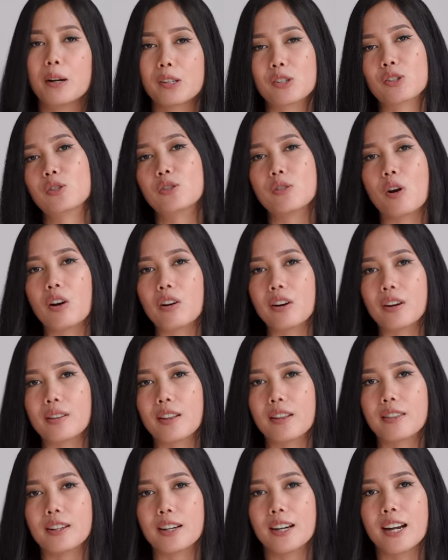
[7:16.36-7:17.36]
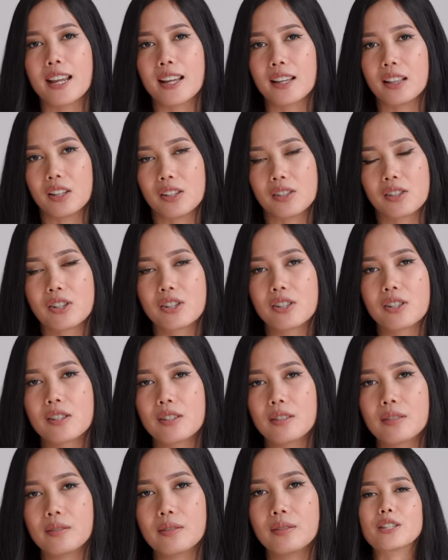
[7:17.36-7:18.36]
much stronger than their English.
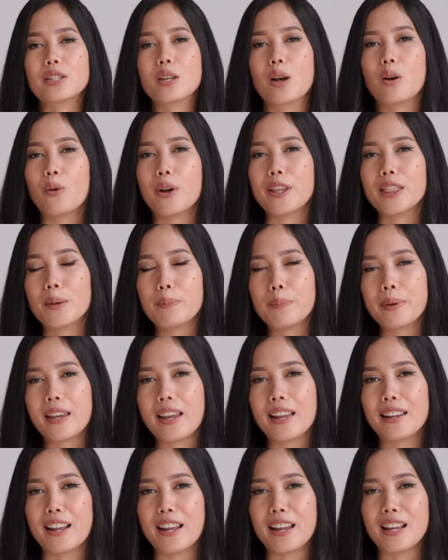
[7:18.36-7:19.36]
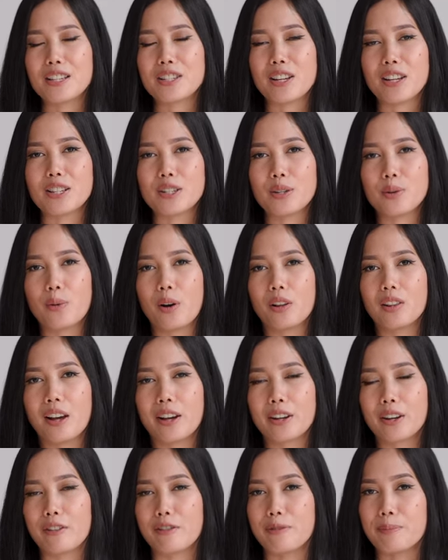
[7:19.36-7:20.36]
So in the beginning they do a
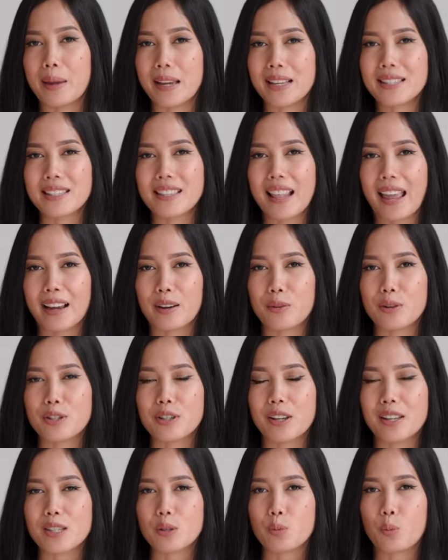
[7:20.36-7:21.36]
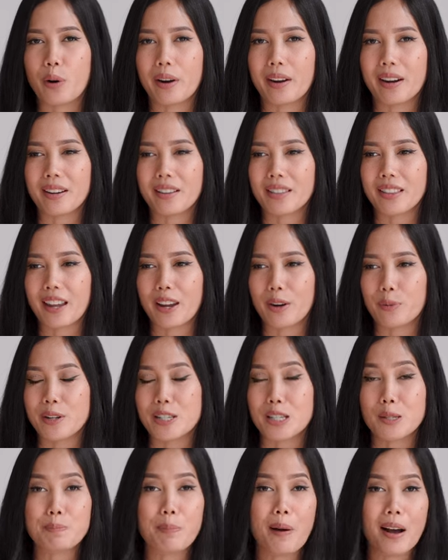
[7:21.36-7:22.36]
lot of mixed languages where they
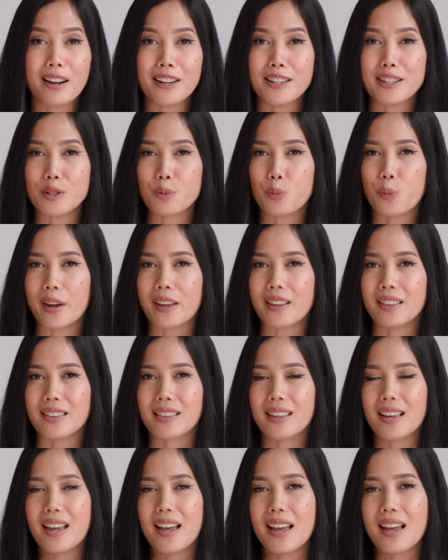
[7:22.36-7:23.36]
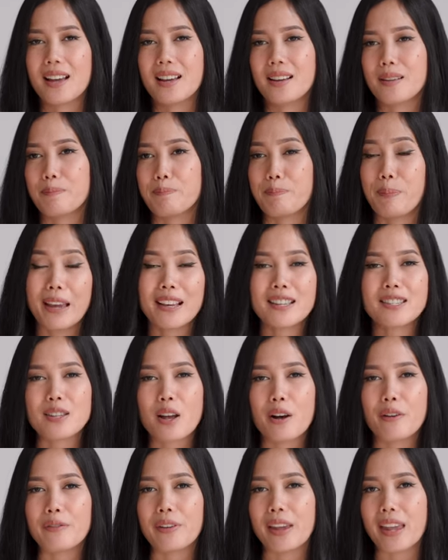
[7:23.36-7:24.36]
respond with mix
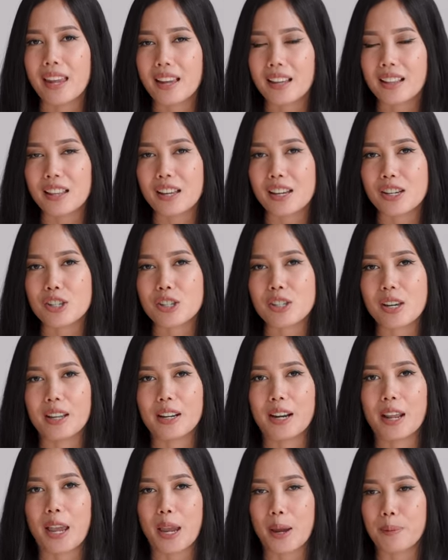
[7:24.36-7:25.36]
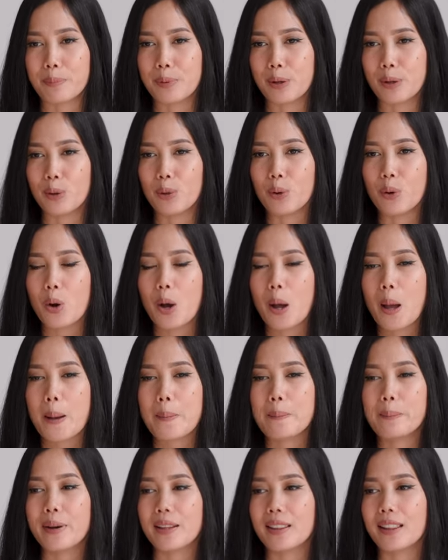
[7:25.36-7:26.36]
of English and Hebrew
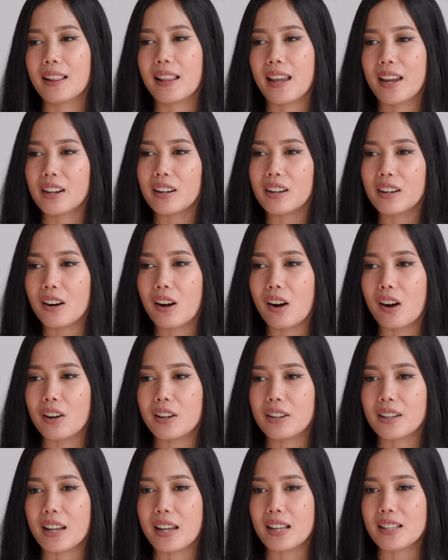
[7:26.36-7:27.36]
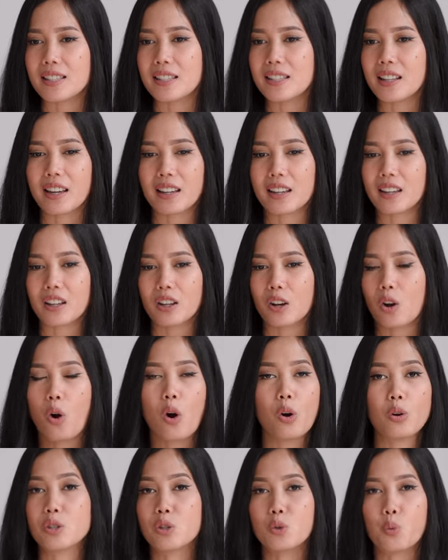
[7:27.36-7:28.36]
but later on it's like a
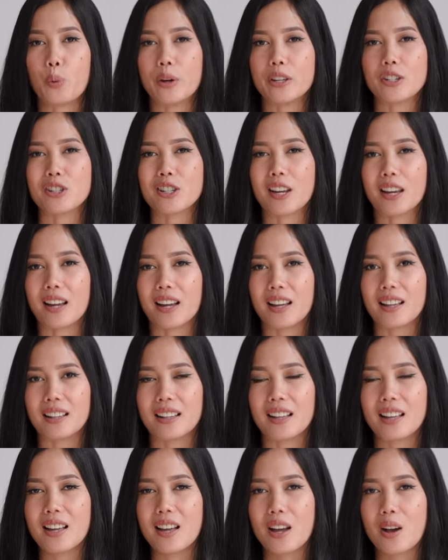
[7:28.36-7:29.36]
code switching